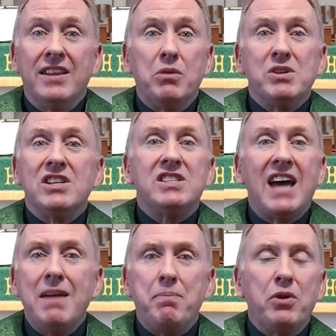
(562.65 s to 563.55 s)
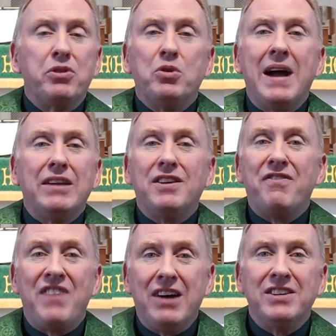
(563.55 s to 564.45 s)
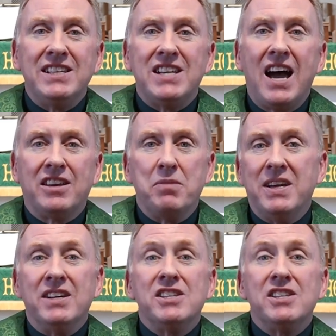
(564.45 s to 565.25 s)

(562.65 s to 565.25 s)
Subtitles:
There was a typo throughout the founding document,